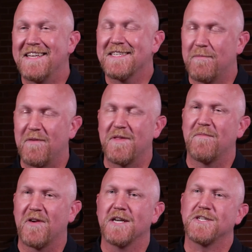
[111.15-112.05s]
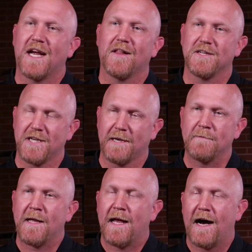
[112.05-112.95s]
some of them very challenging.
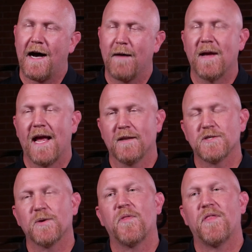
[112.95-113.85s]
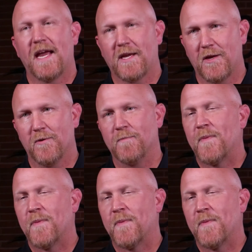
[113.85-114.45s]
And so thank you.